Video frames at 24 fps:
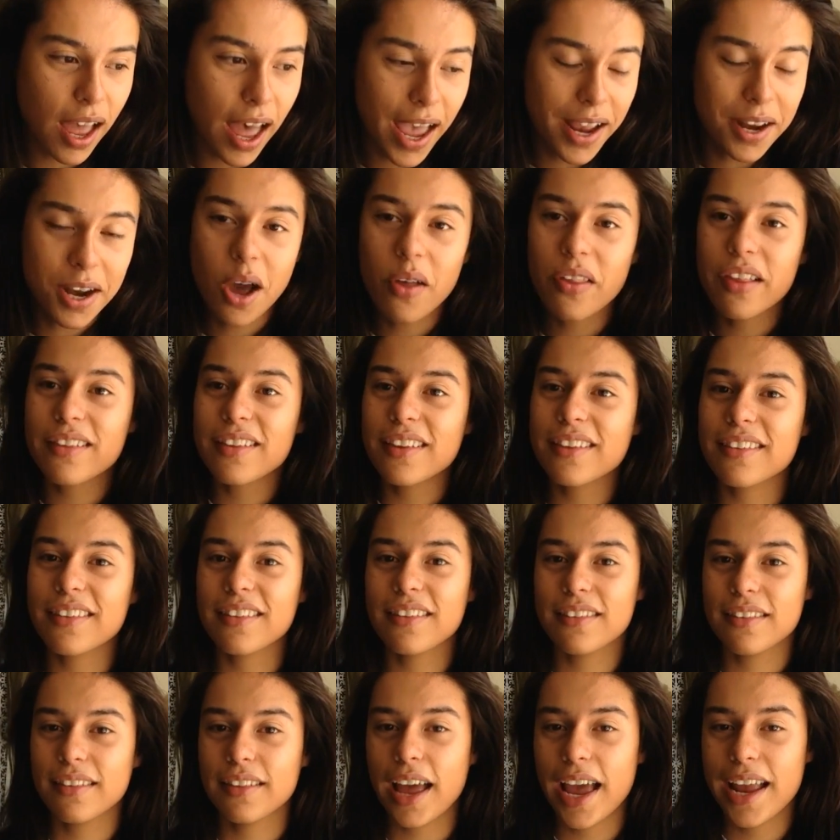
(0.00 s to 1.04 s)
I know that this
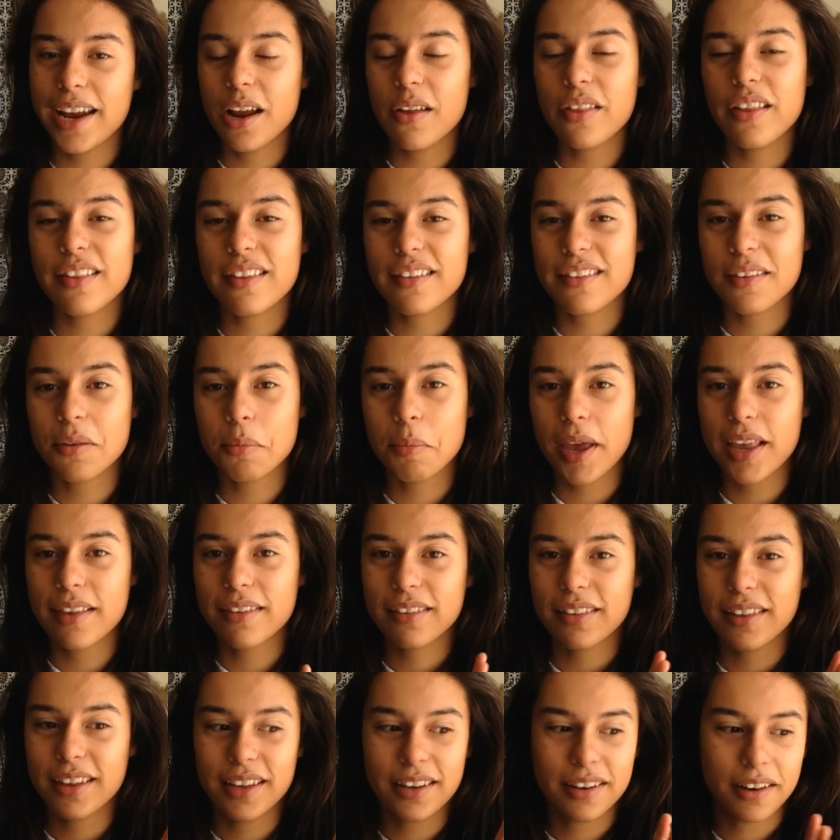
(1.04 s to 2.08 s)
is
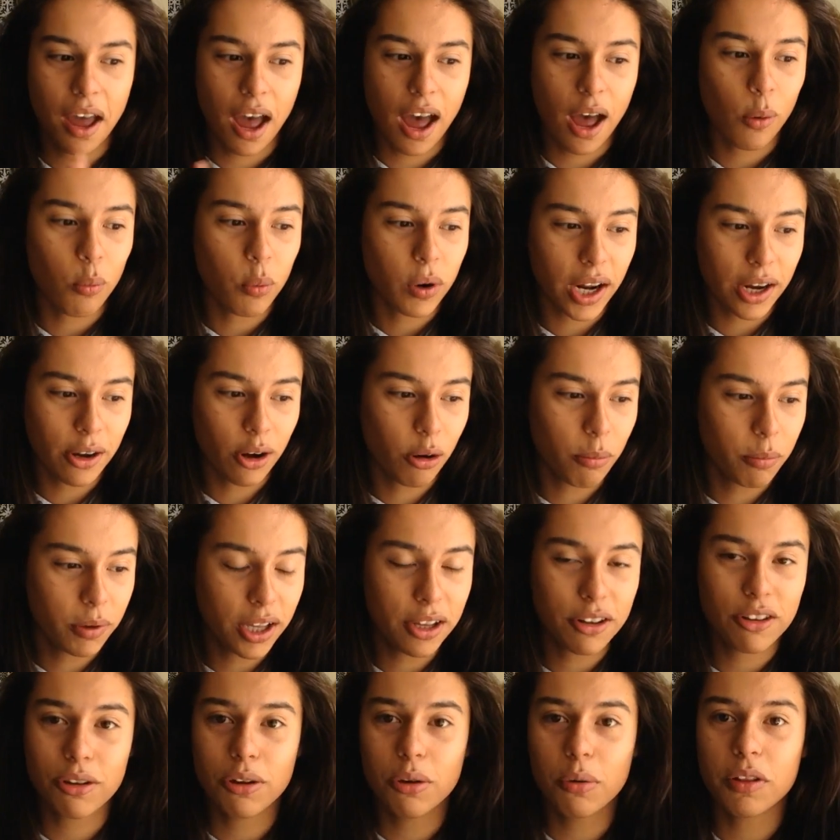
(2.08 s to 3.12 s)
basically not what I
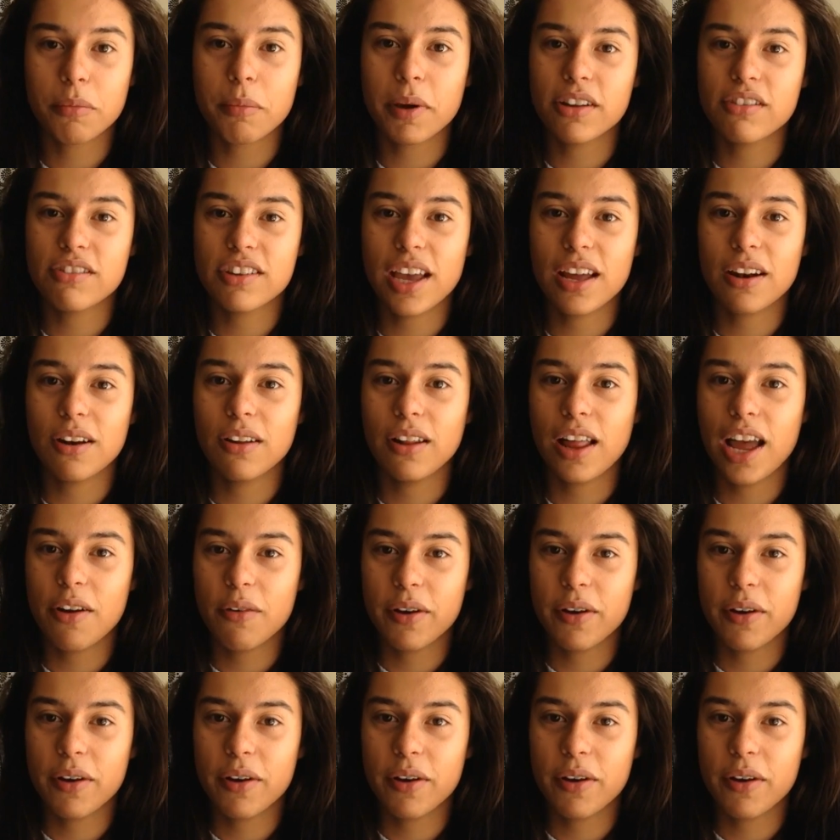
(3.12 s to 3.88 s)
normally do with my channel.